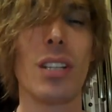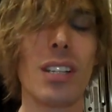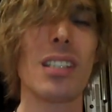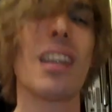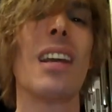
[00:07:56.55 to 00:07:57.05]
This
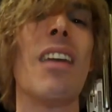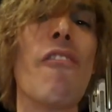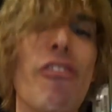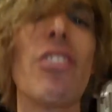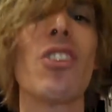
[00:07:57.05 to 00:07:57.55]
is an
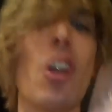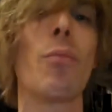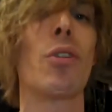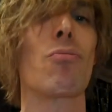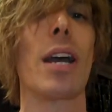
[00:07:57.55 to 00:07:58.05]
infant
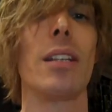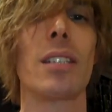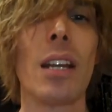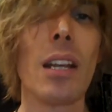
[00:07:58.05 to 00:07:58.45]
human rights.